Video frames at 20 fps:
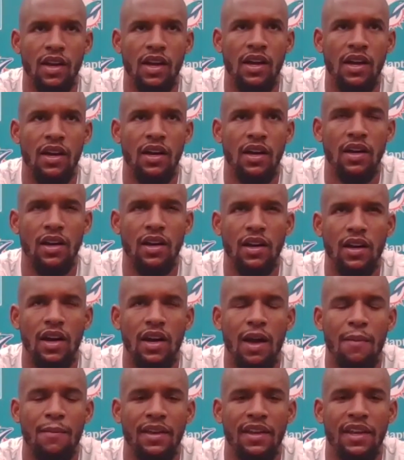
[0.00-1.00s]

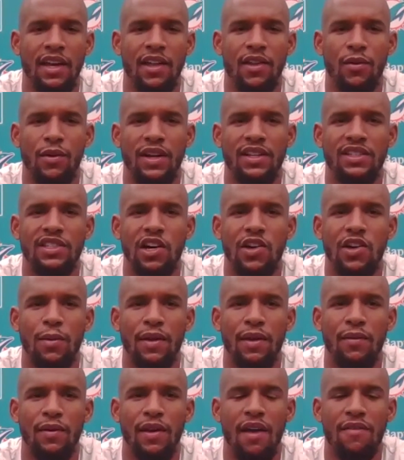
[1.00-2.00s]
I mean, yeah, the red zone, I
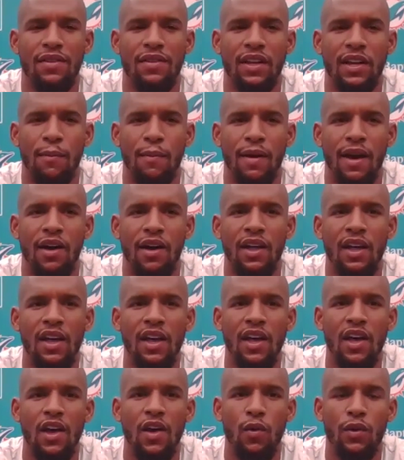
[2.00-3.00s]
mean, we have to come out
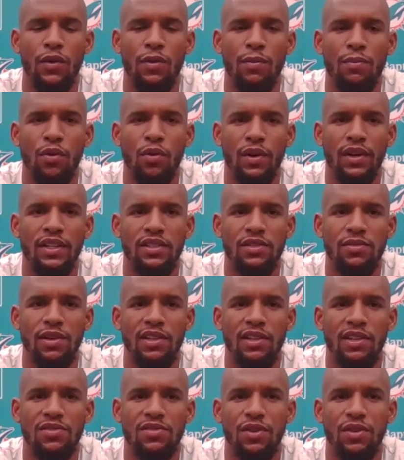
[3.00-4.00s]
with points,
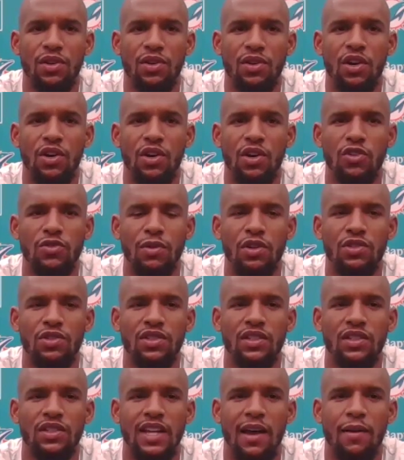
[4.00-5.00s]
whether it's field goals.
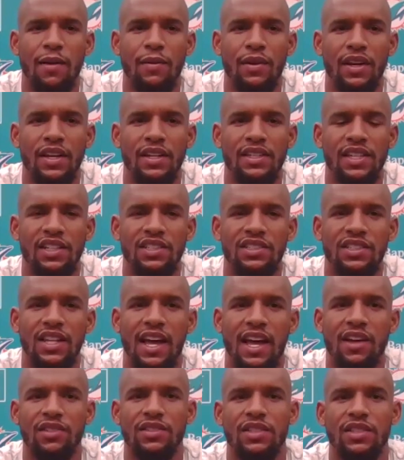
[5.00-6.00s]
Most of the time we need
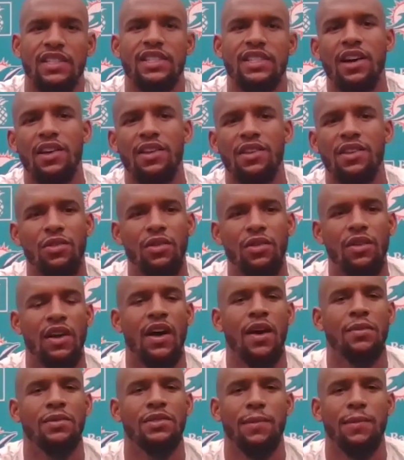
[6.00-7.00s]
touchdowns. That's how you
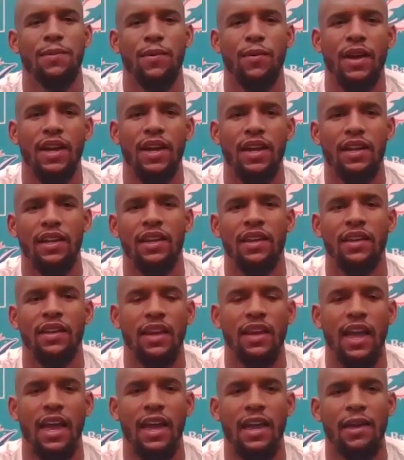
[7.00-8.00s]
separate in the
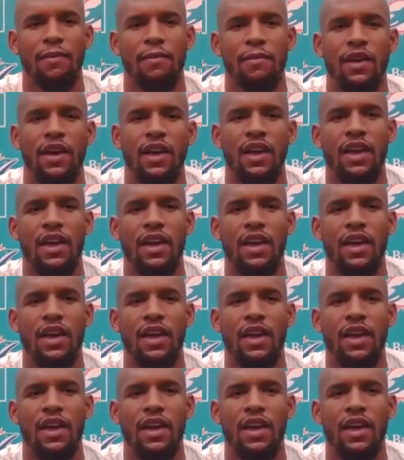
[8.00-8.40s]
game.